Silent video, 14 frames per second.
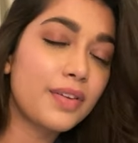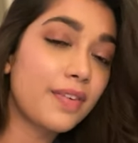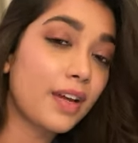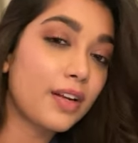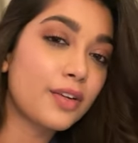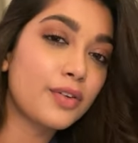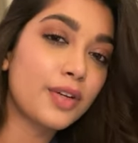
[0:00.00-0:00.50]
We've
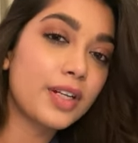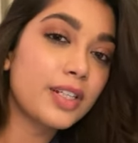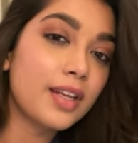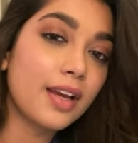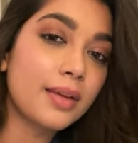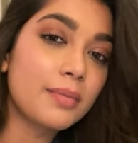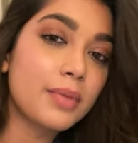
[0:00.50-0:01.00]
had a
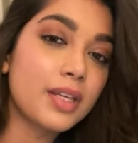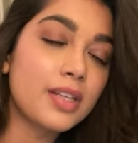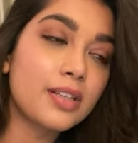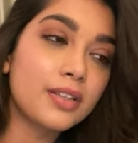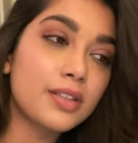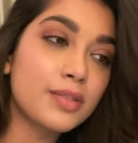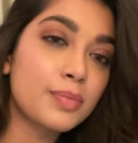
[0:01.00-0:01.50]
great time
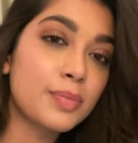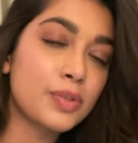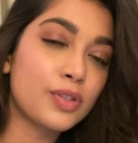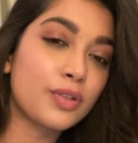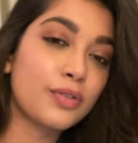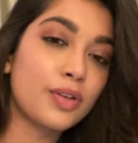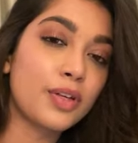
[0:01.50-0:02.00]
making this
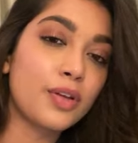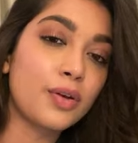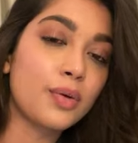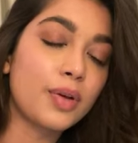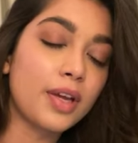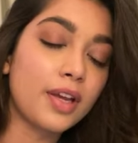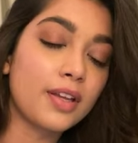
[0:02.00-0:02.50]
music
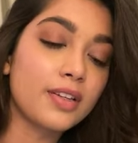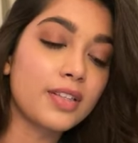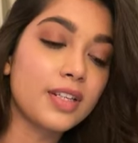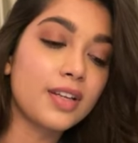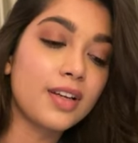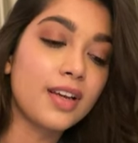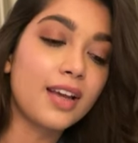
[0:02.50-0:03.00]
video
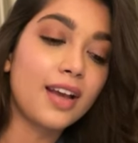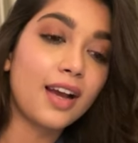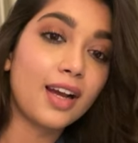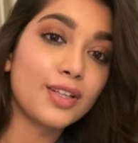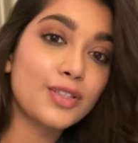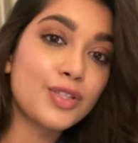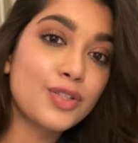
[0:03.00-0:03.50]
and
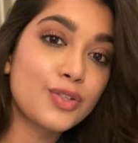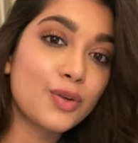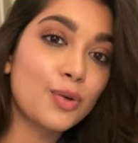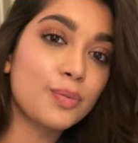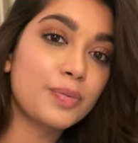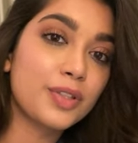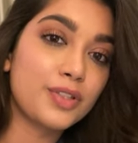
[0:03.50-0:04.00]
I just
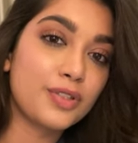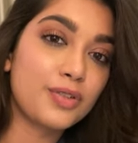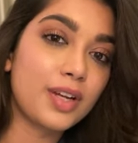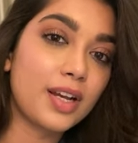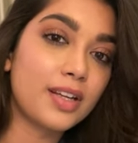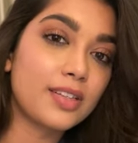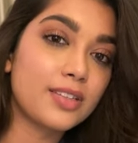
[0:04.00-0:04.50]
hope that
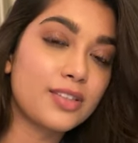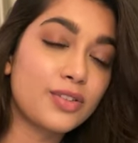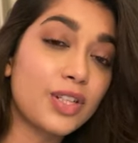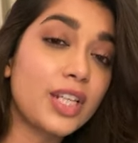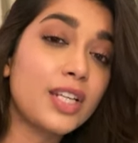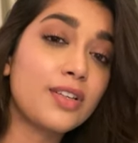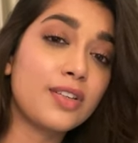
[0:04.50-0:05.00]
you
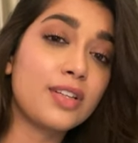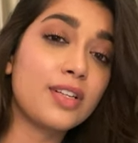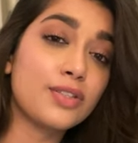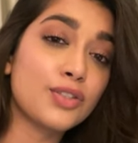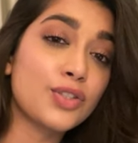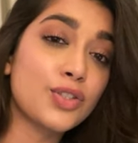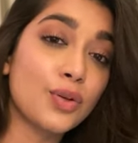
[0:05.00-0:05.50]
guys really,
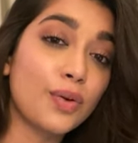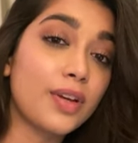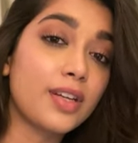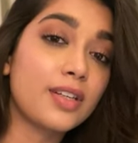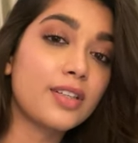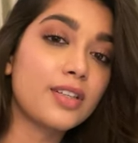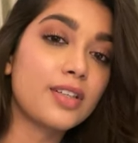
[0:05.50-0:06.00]
really enjoy
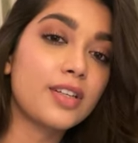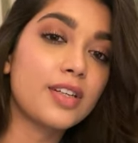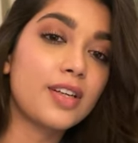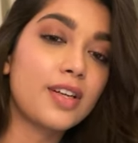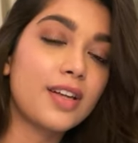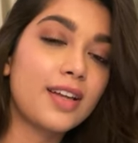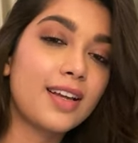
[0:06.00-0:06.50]
it.
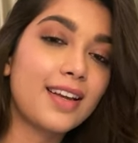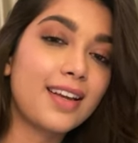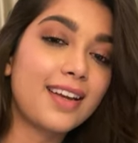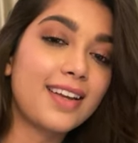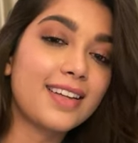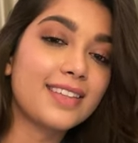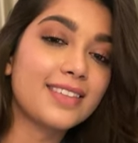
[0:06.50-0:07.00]

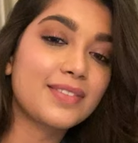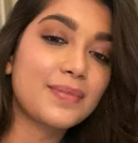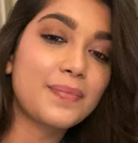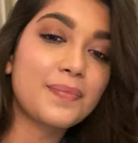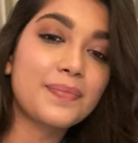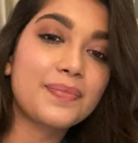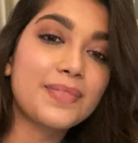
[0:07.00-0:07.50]
And
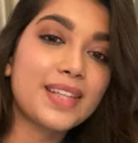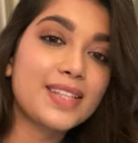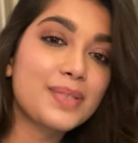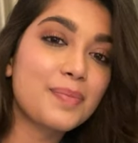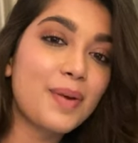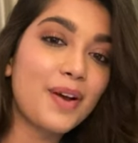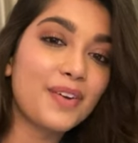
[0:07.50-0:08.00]

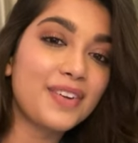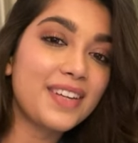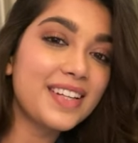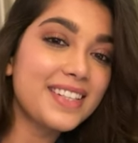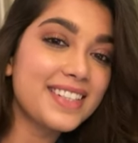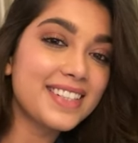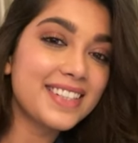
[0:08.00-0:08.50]
that's about
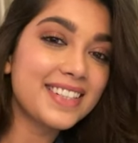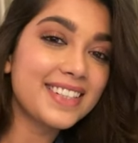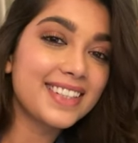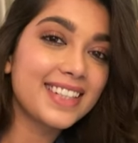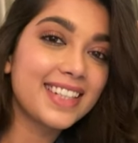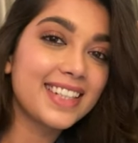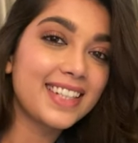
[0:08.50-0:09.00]
it.
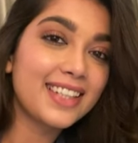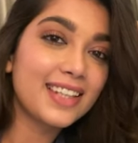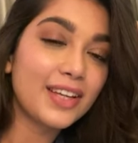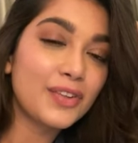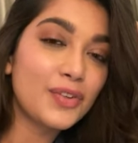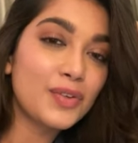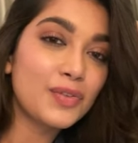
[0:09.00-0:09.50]

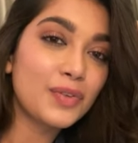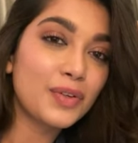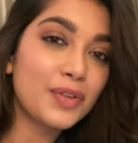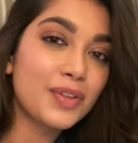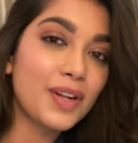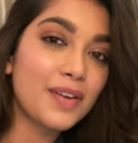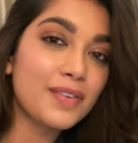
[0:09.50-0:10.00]
Thank you for
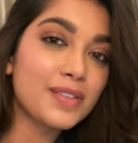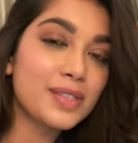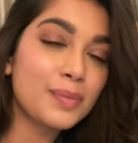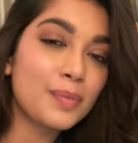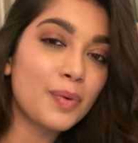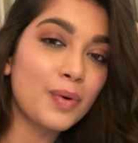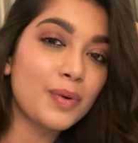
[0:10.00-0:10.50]
your love and
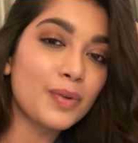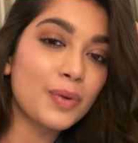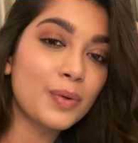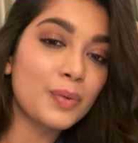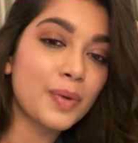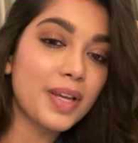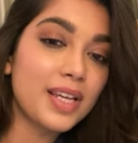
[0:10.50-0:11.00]
support
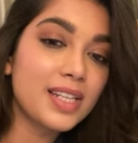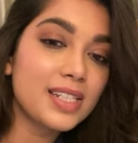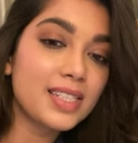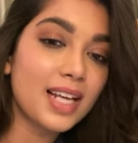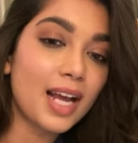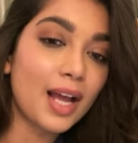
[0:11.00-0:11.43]
always.